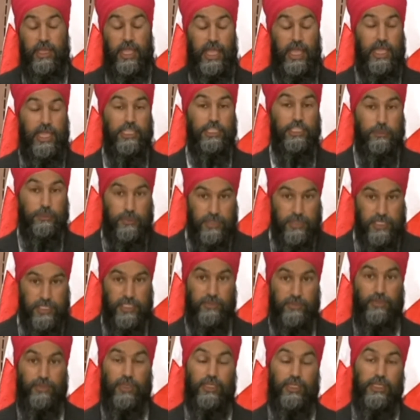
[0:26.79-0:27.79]
and
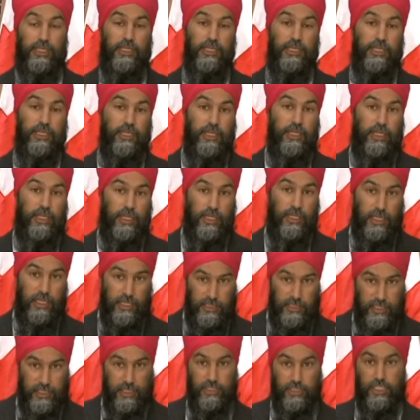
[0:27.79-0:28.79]
specifically
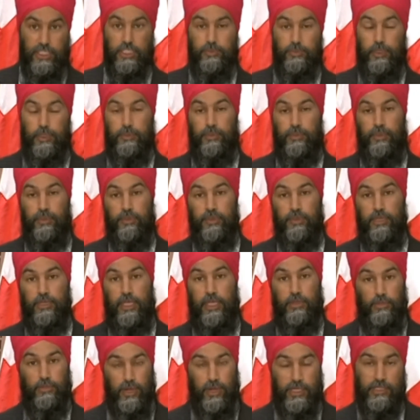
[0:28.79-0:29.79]
Indigenous people
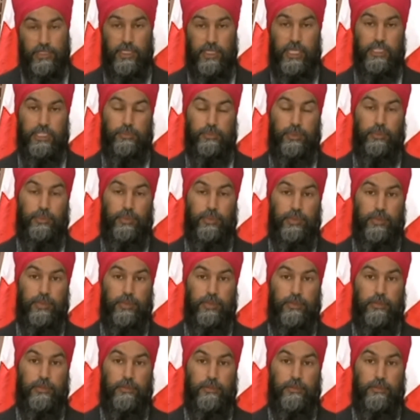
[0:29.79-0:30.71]
and racialized people.